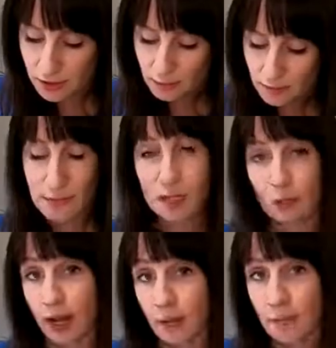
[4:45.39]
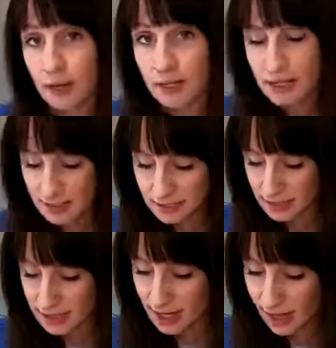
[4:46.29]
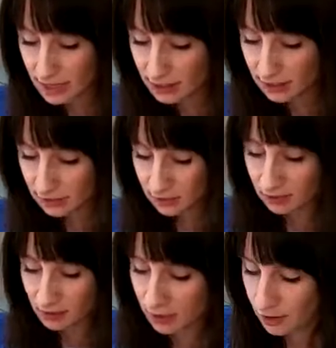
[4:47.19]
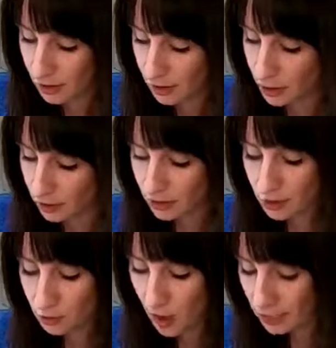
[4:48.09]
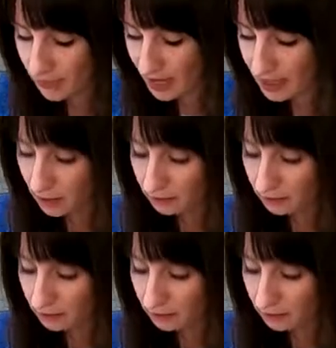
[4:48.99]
maybe cranberries instead, you could swap that out.